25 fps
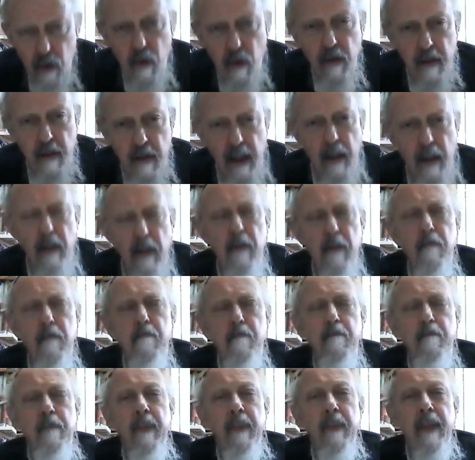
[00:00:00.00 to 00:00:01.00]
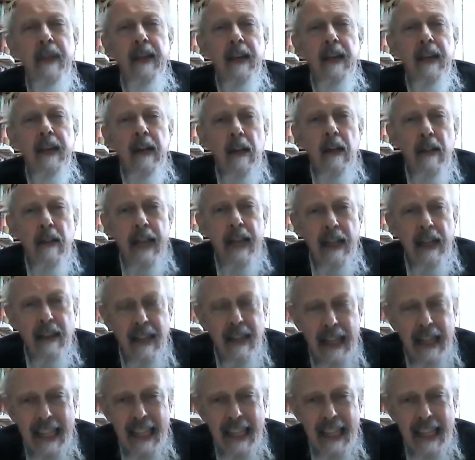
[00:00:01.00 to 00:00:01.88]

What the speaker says: to think that